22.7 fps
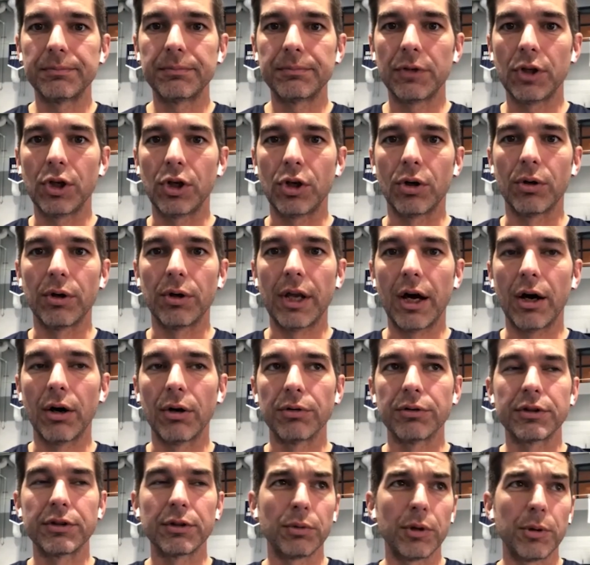You know, now,
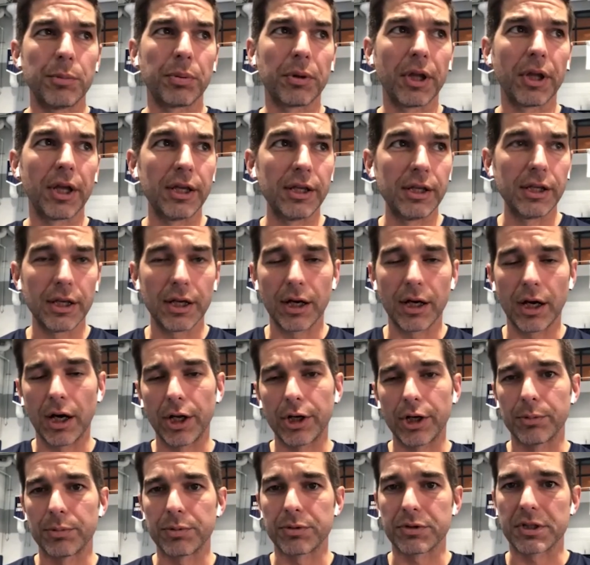do we play
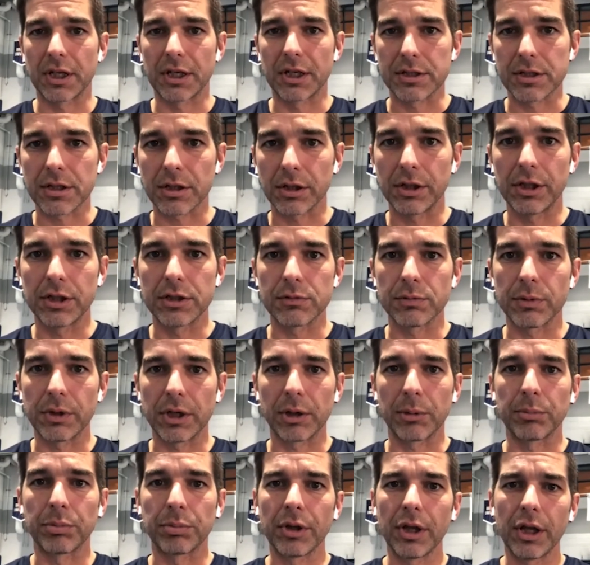100% as clean as we
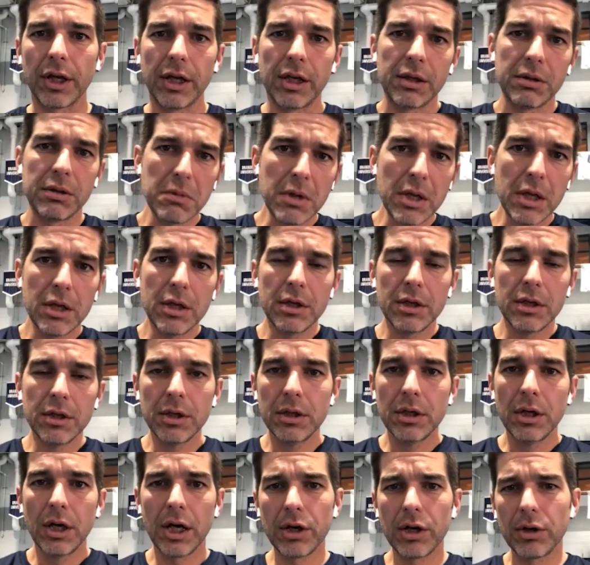can play?
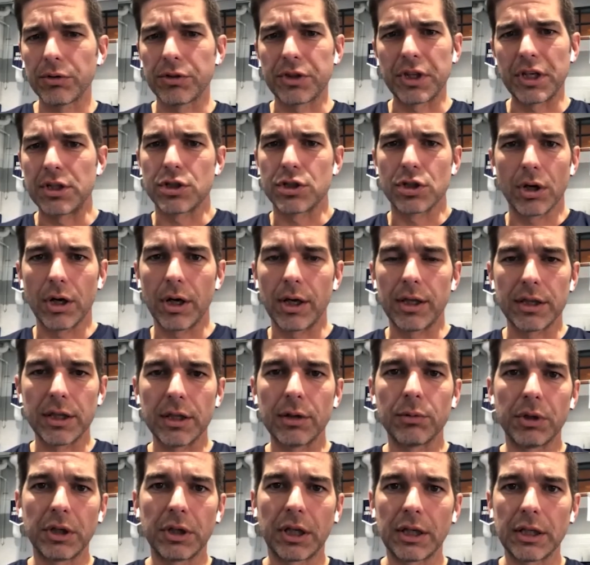I don't think so. I think
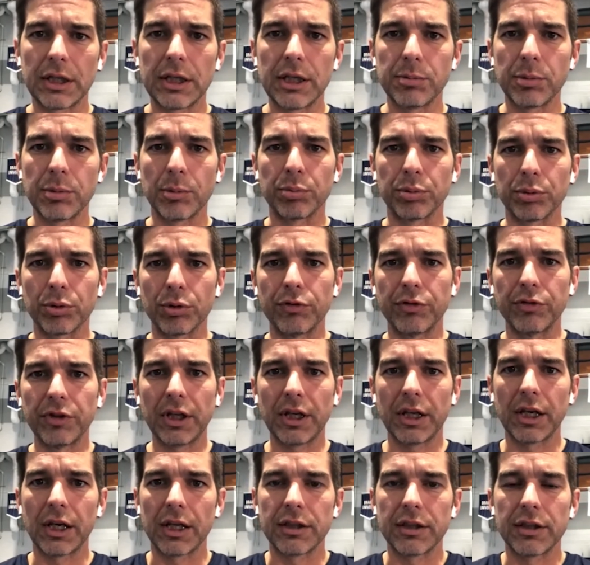we can keep improving.
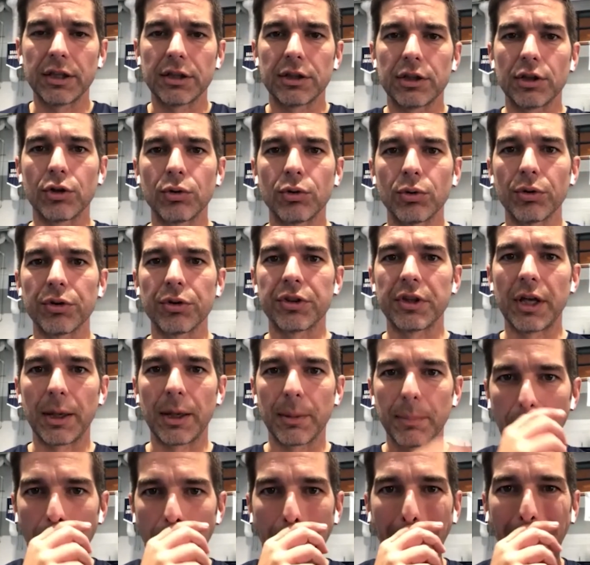And I think the cool thing
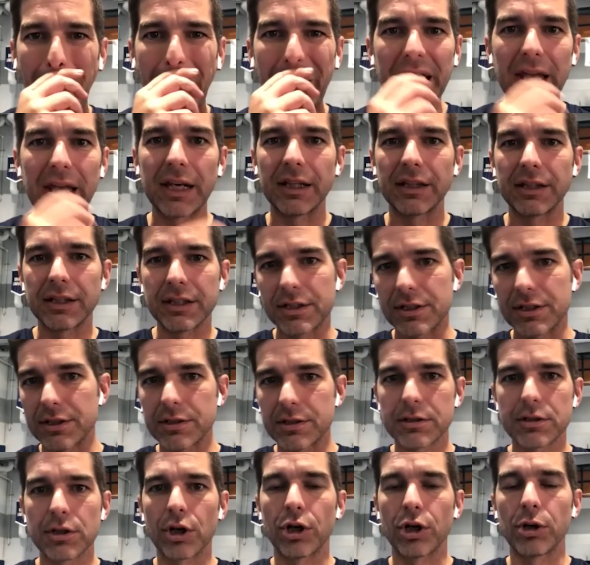about getting this
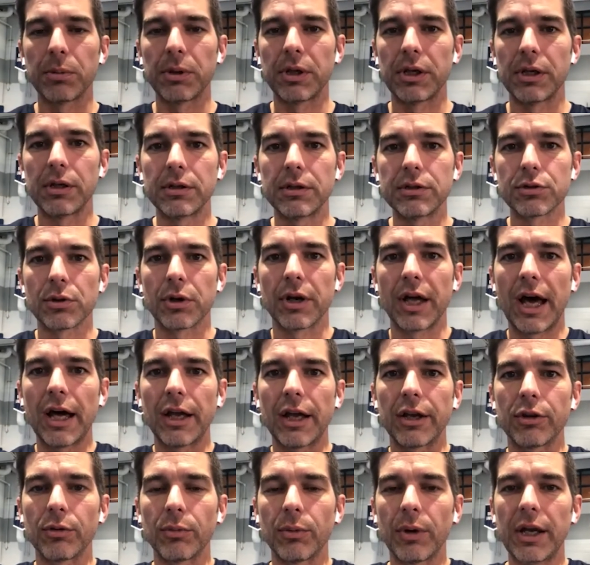tournament sort of out
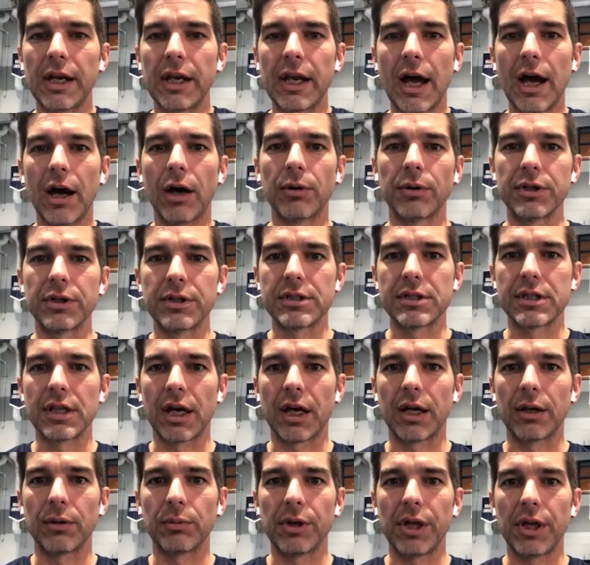of the way now is
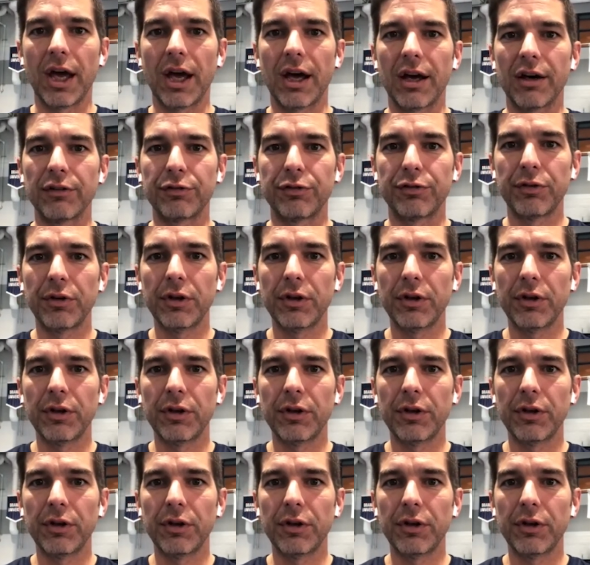that we have